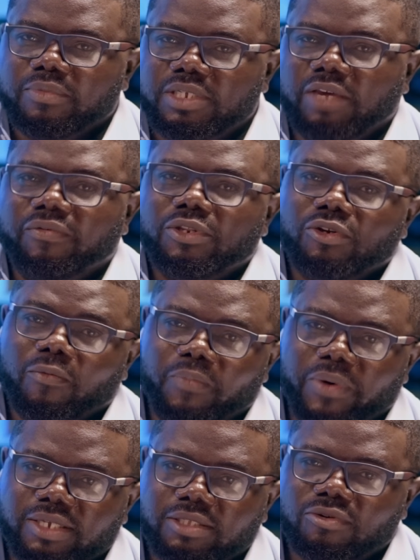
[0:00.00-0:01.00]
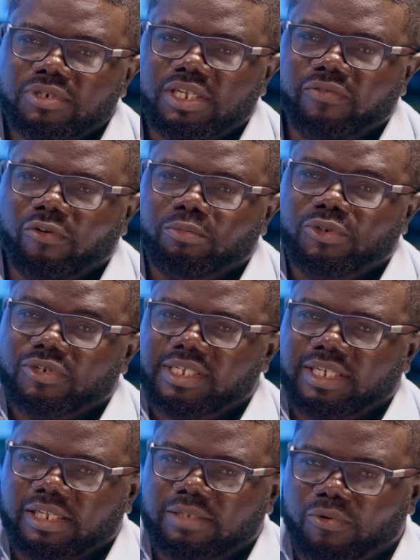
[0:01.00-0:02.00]
give it your best. Don't give up
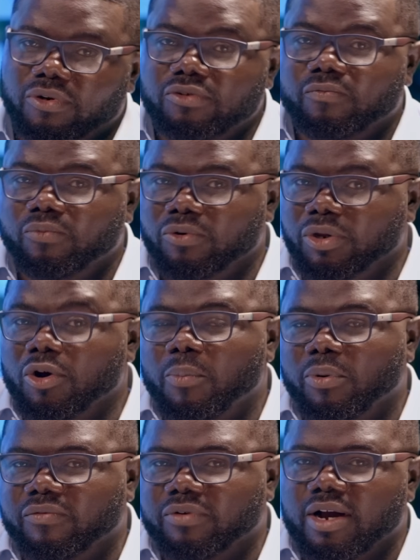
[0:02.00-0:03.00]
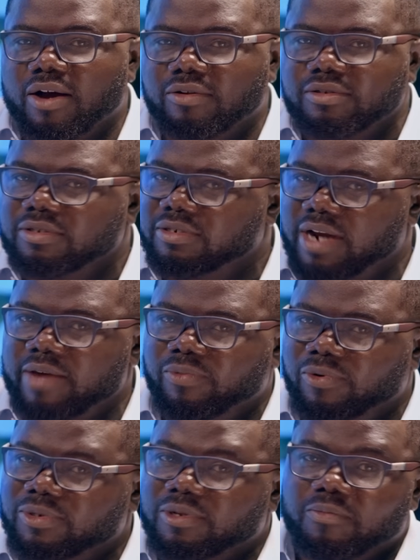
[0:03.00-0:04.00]
just yet because you've blown a couple of accounts. Try
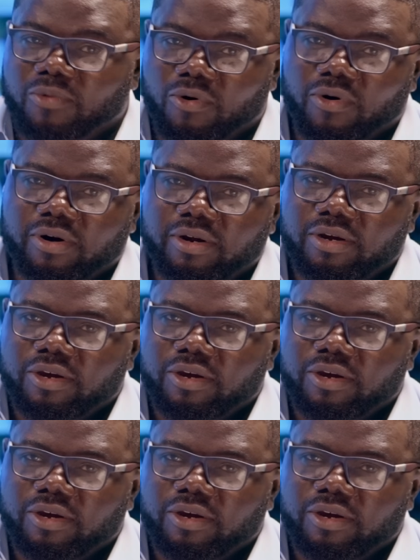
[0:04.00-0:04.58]
blow some more.